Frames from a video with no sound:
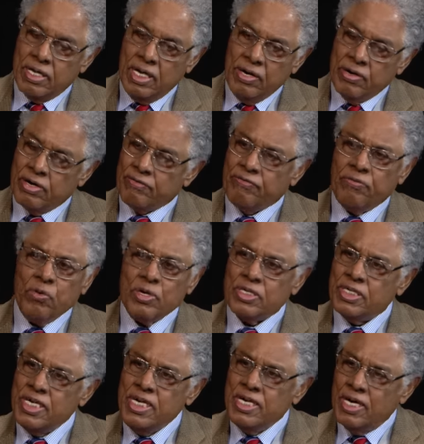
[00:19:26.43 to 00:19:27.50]
and they're at
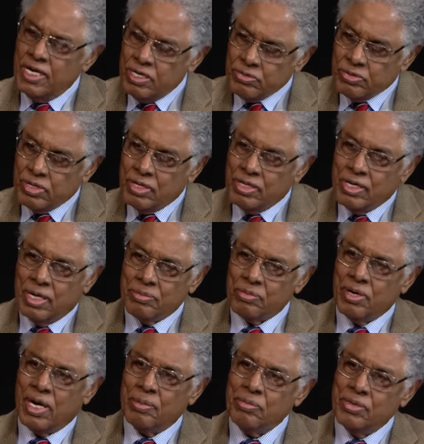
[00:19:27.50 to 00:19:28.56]
1,400
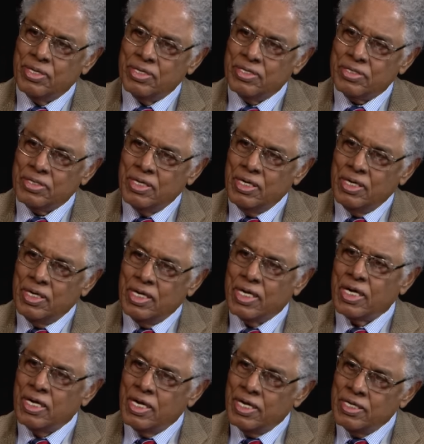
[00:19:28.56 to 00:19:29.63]
armed robberies
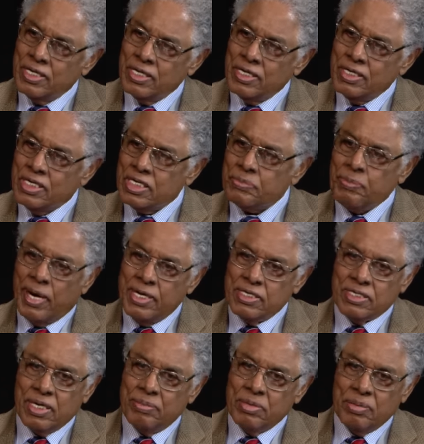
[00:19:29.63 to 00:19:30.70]
in London,
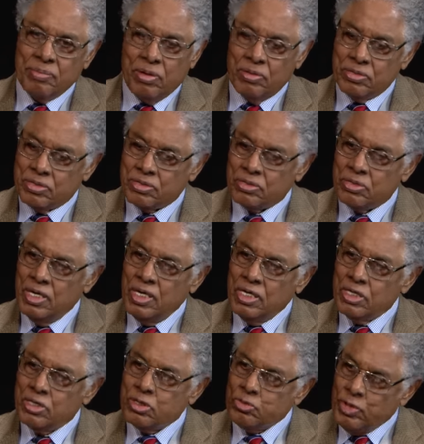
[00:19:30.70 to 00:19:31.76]
despite some of the most
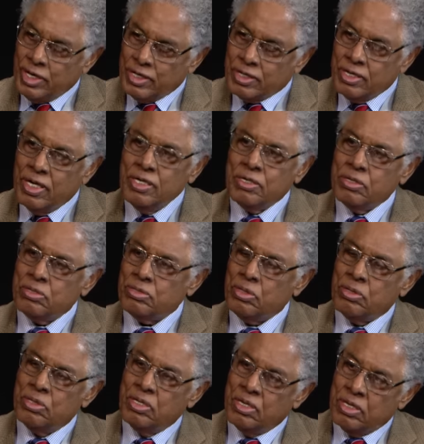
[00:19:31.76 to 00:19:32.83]
strict gun
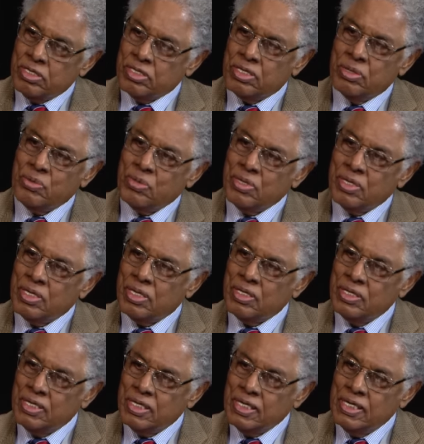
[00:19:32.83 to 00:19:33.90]
control laws in the
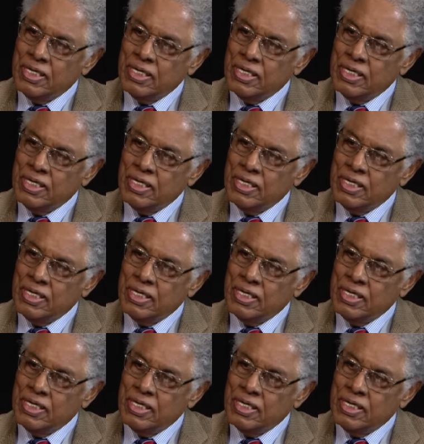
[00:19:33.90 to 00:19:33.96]
world.